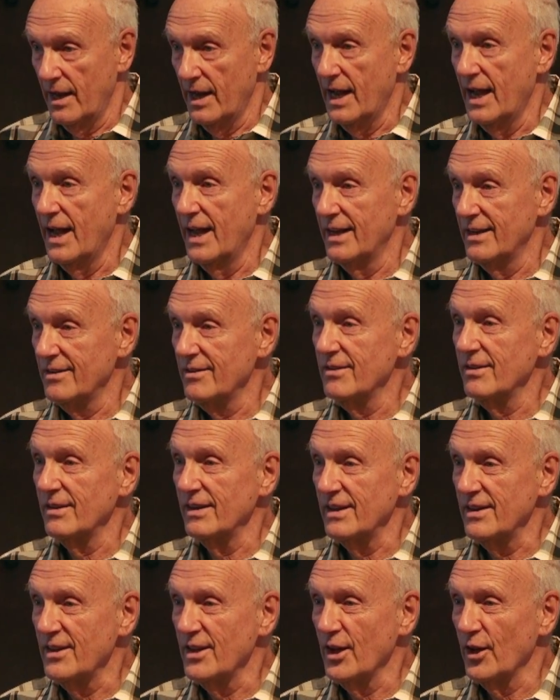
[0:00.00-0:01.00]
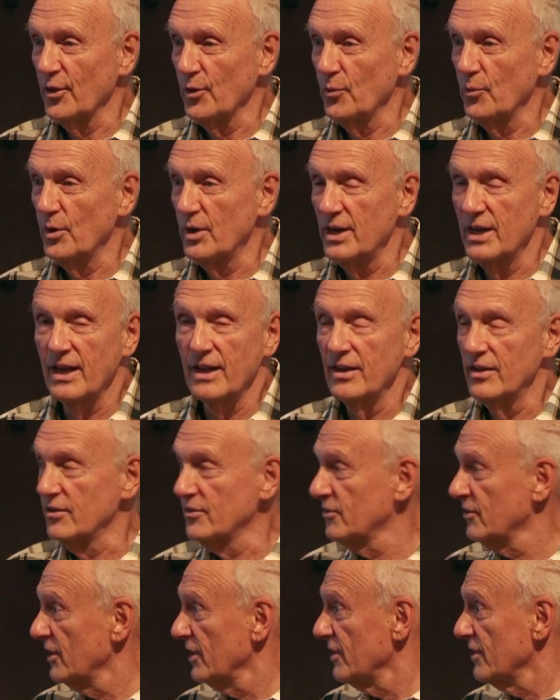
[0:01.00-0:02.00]
And the other one
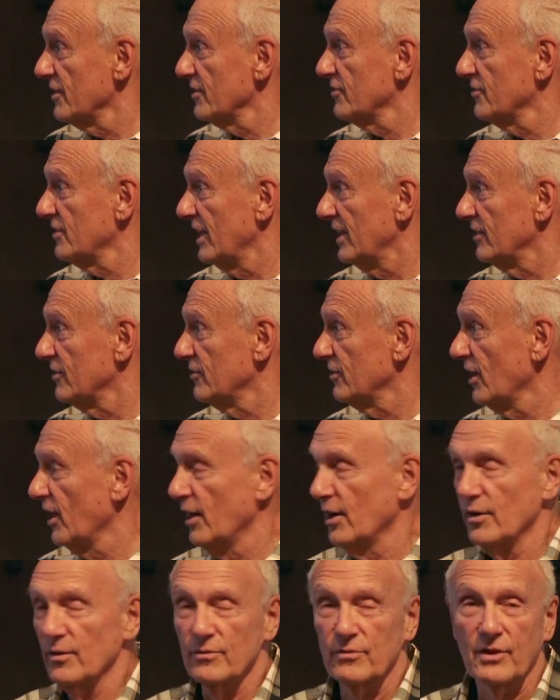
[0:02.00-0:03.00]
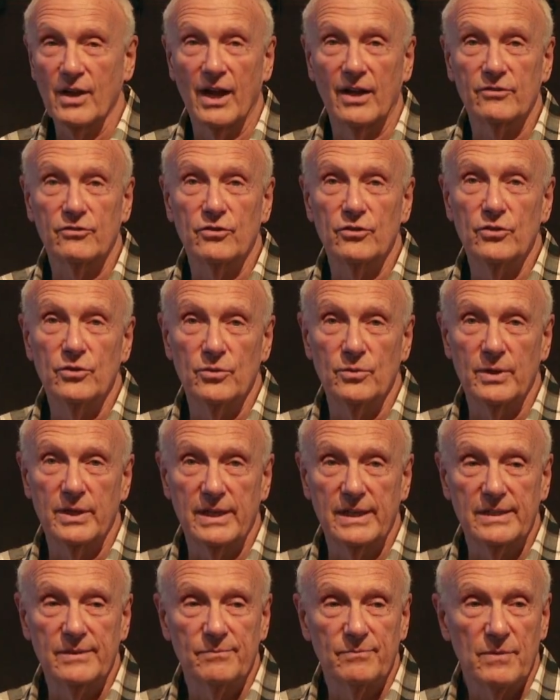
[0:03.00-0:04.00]
is the sense of
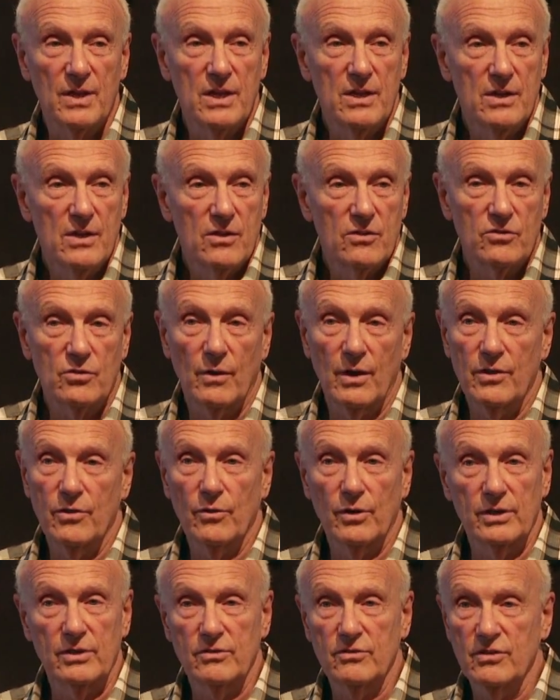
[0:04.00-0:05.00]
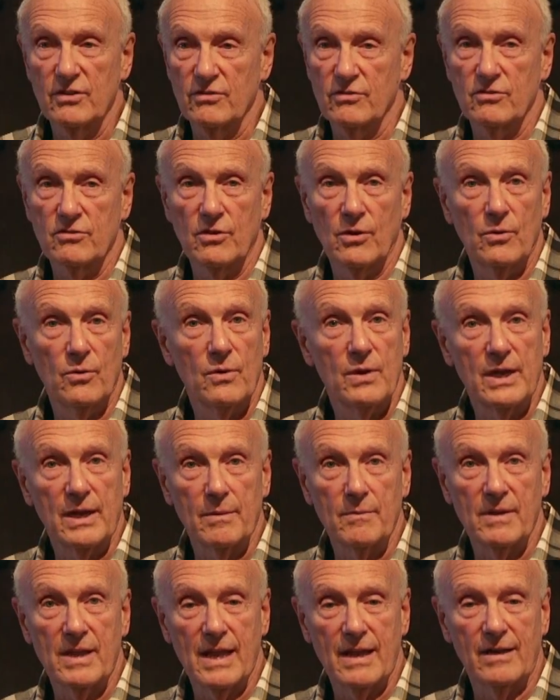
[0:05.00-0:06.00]
continuity. So I thought, just so we
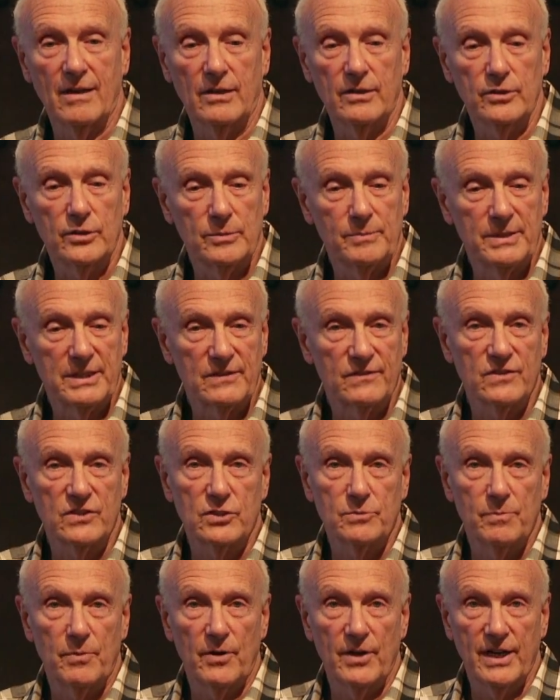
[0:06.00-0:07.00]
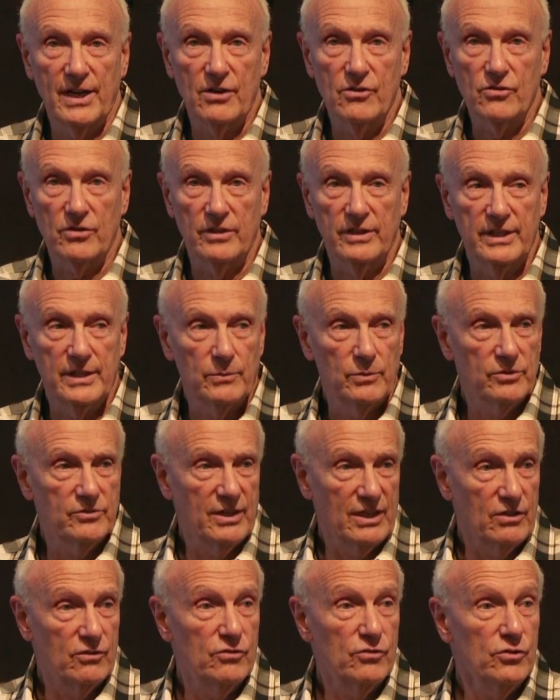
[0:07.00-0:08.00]
can get a little bit of experiential in here, we'll
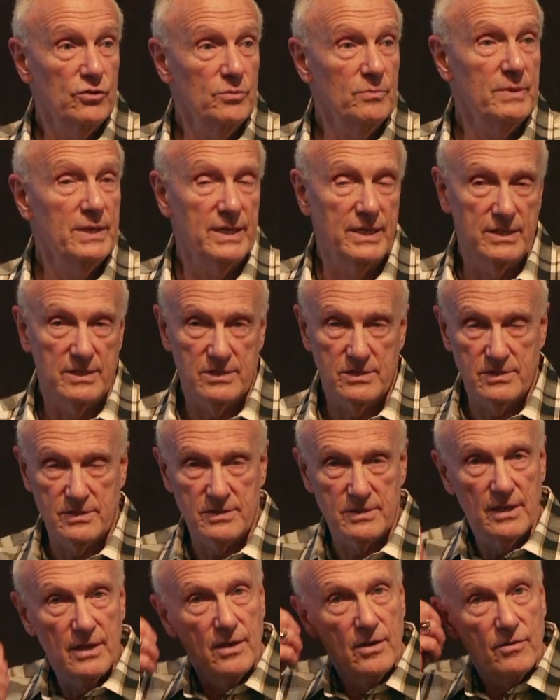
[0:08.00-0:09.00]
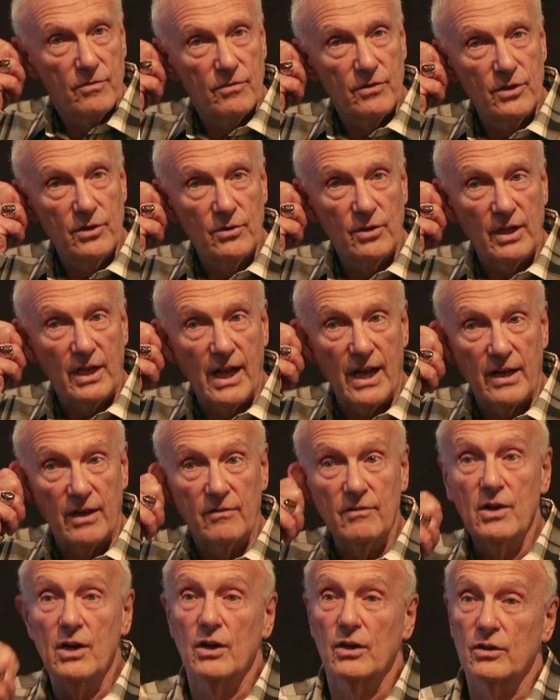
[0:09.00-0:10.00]
take 2 minutes for you to kind of
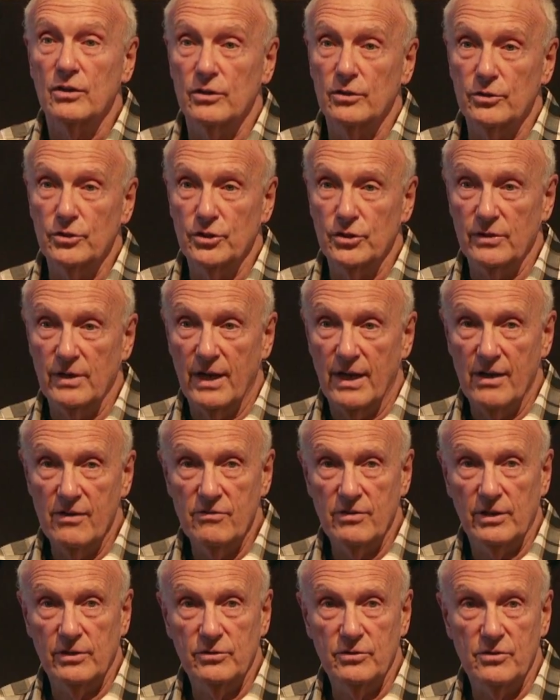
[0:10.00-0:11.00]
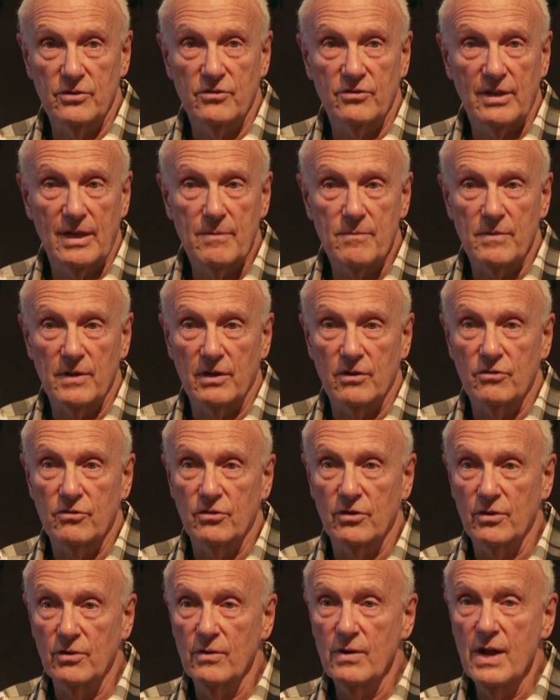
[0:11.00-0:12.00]
close your eyes. I'll do the same thing as
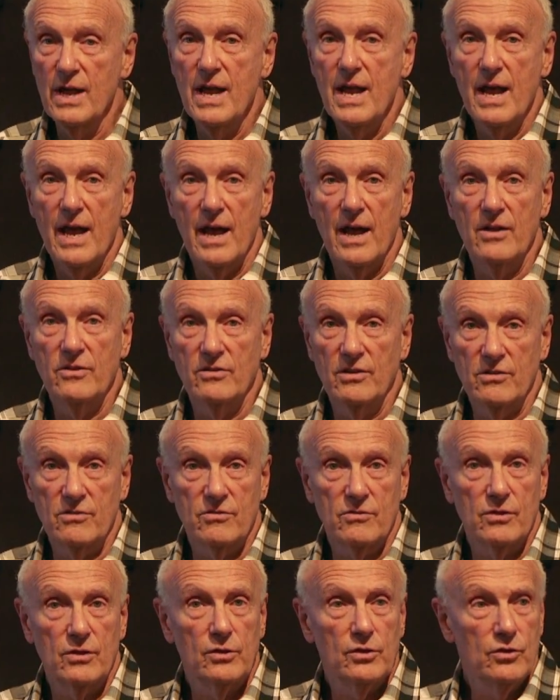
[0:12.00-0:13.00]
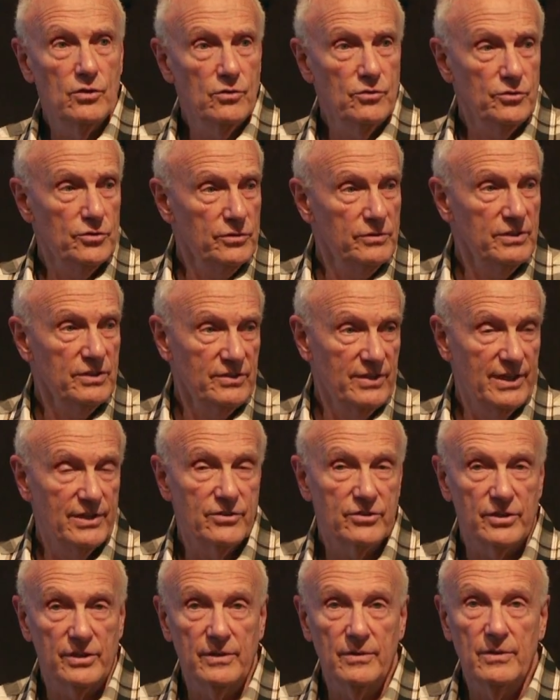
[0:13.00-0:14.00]
you. And just use your
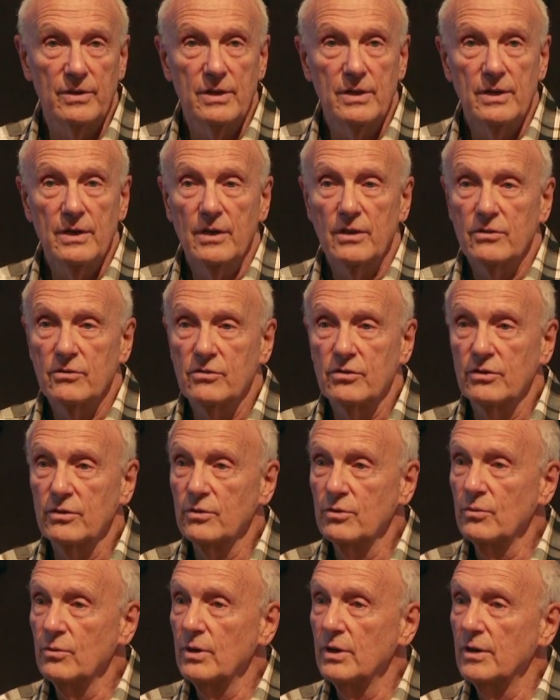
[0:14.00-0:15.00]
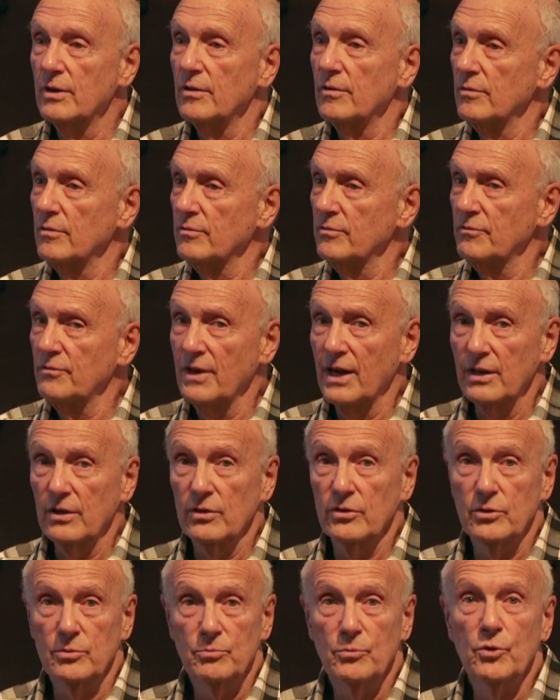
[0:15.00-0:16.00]
attention to follow
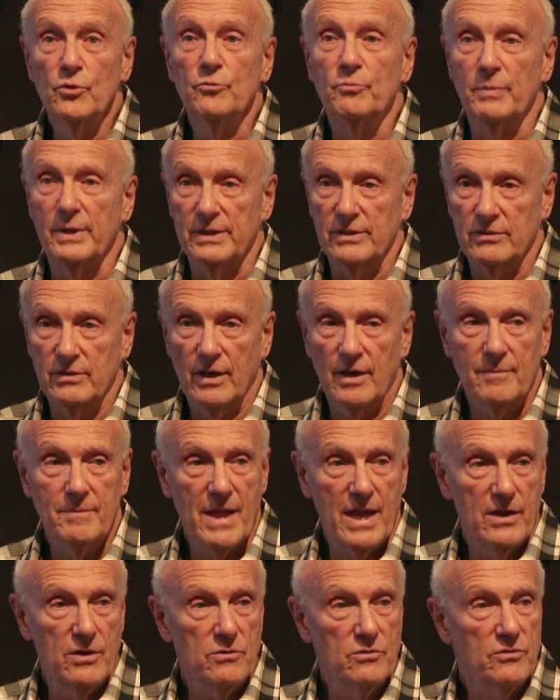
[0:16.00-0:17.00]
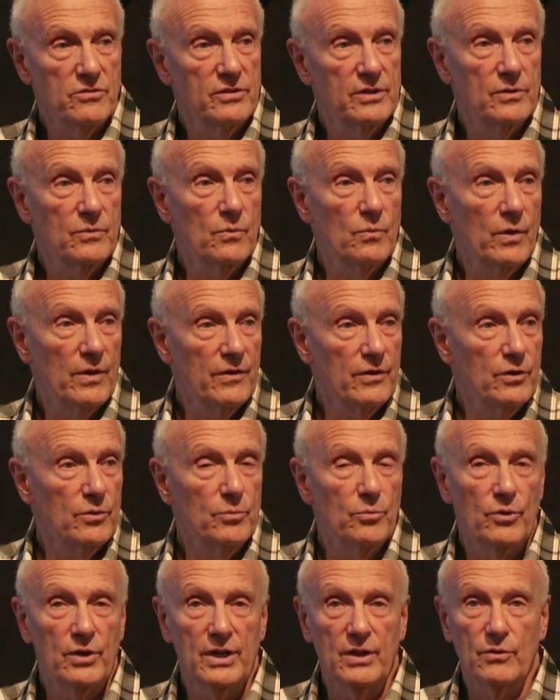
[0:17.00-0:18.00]
the movement. I'm not interested in whether you
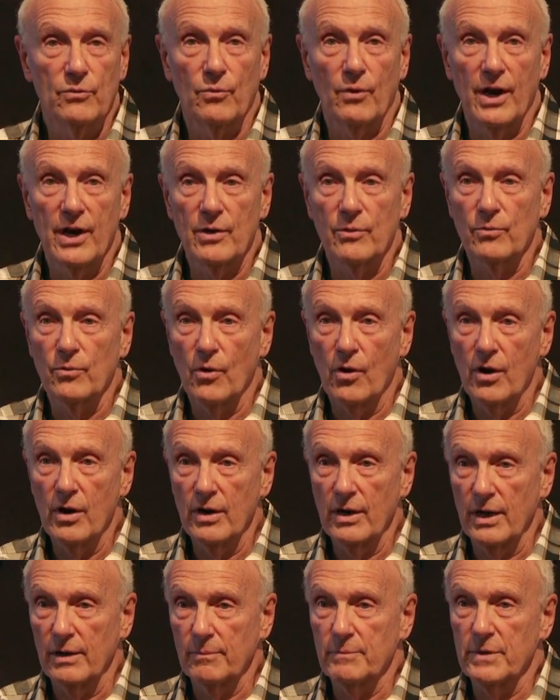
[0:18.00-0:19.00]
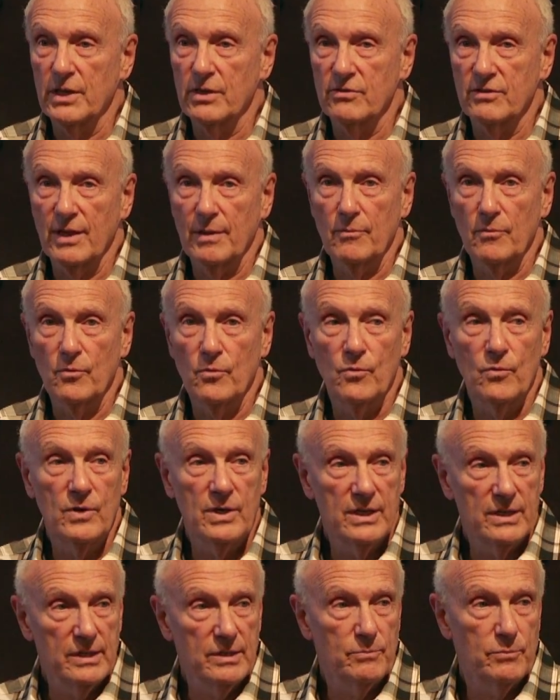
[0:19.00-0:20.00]
breathe right or wrong, because that
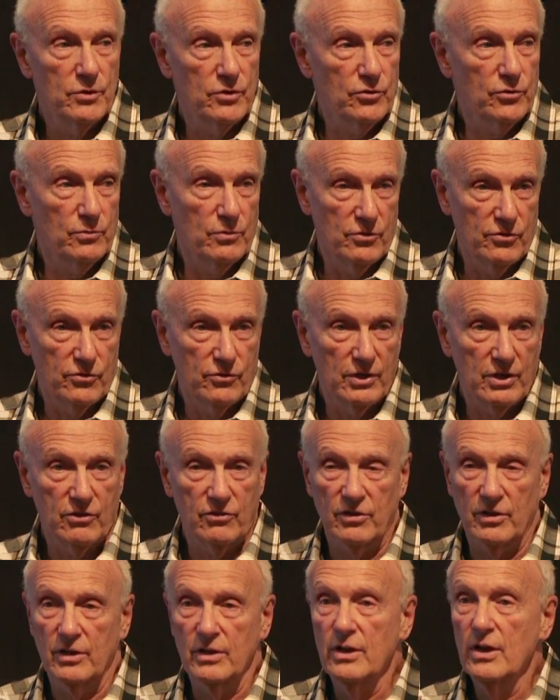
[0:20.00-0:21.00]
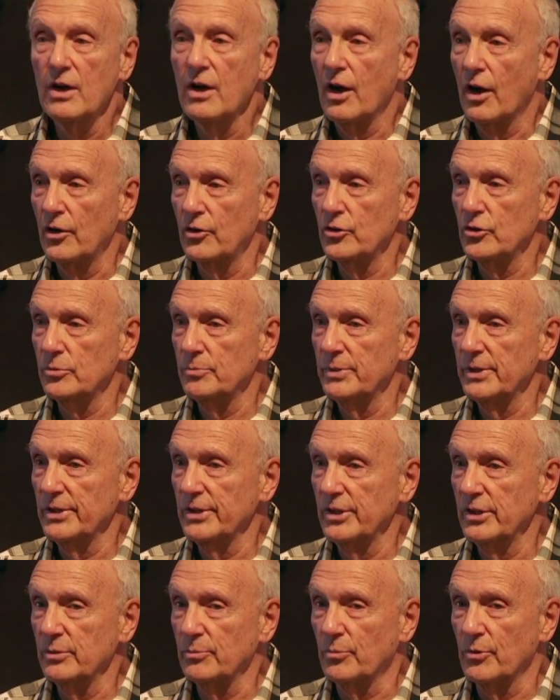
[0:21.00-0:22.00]
really puts a restriction on your
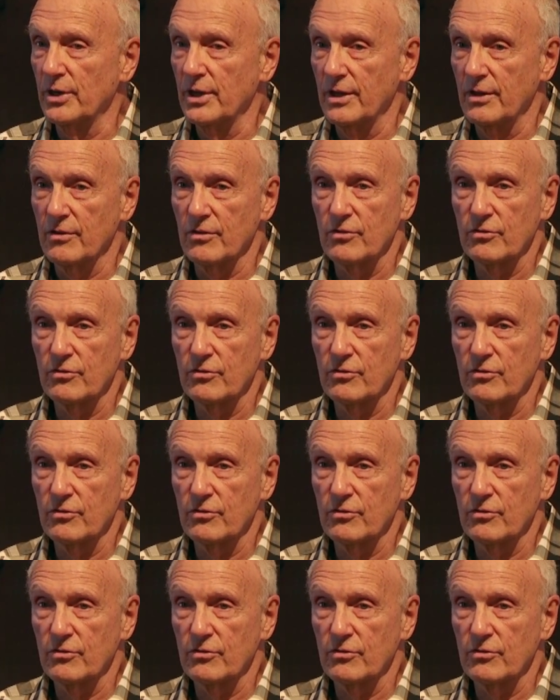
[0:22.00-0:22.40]
ability to breathe.